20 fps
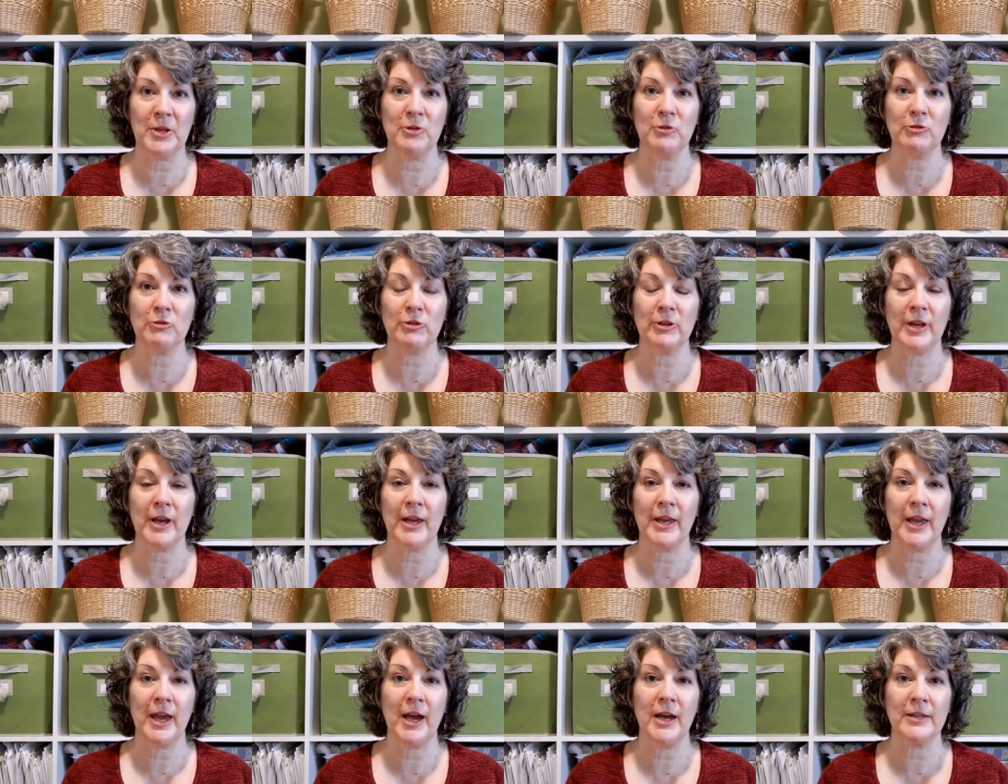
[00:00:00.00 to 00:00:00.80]
Usually
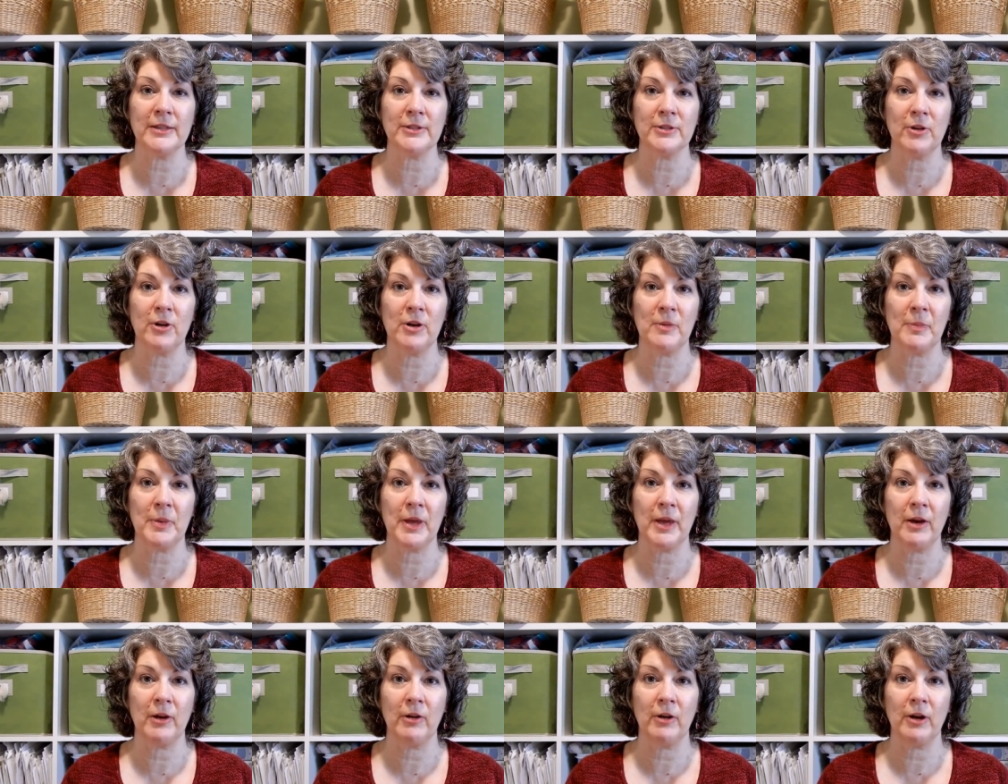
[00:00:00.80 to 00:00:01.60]
I cast on a
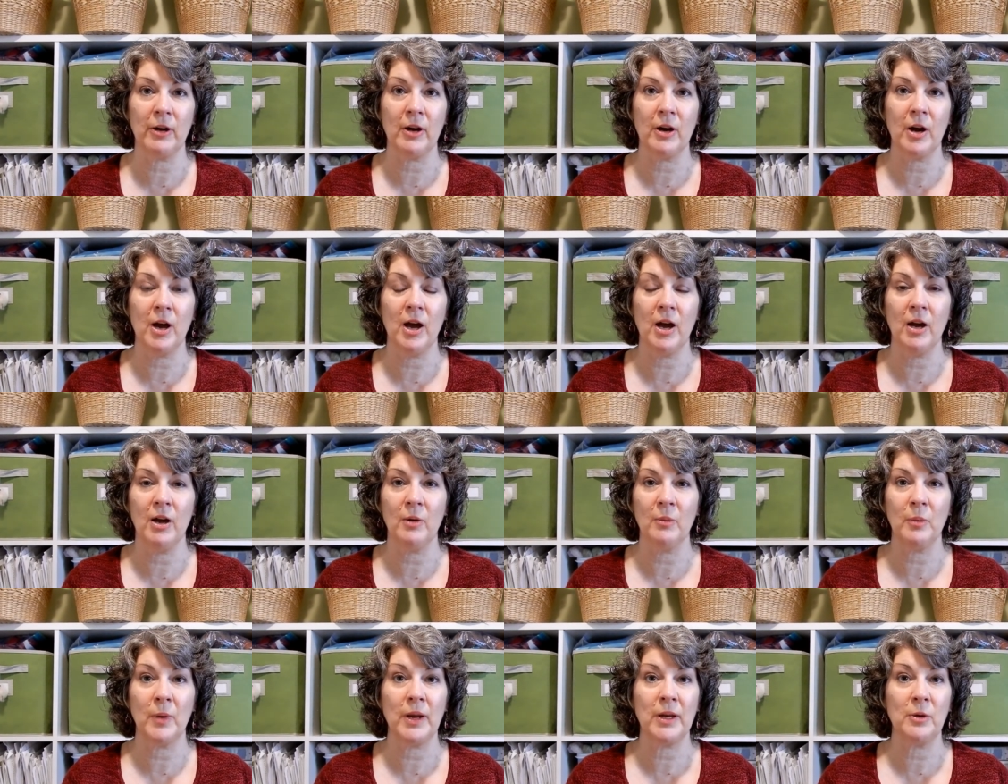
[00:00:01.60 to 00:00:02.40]
pair
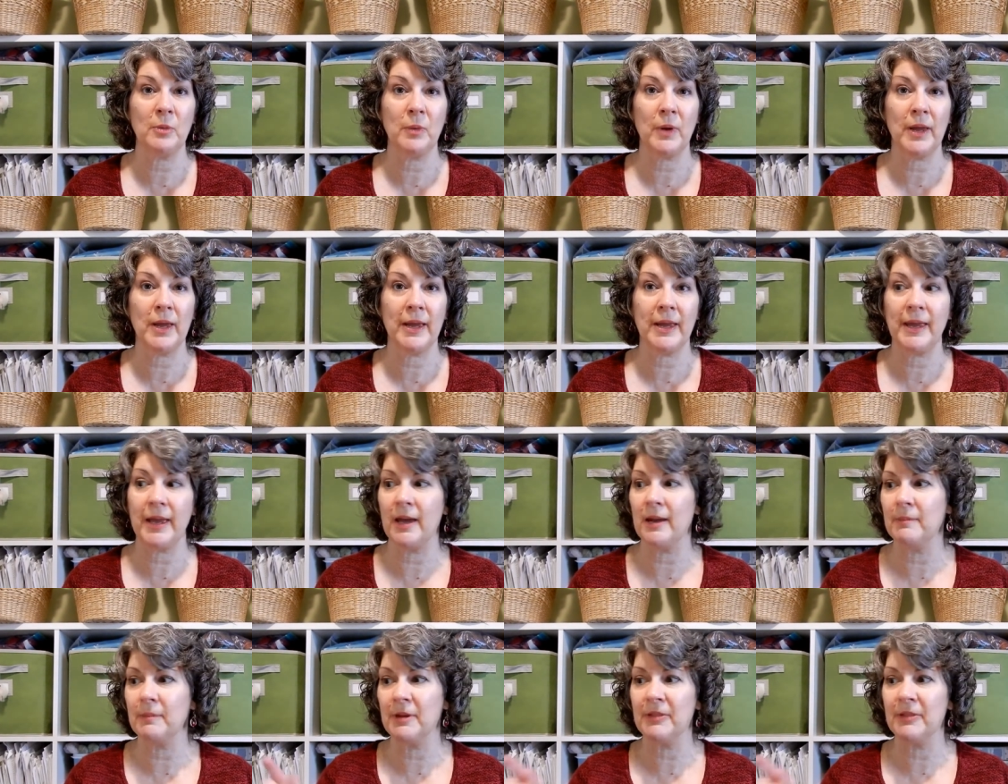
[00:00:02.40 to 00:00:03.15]
right away again,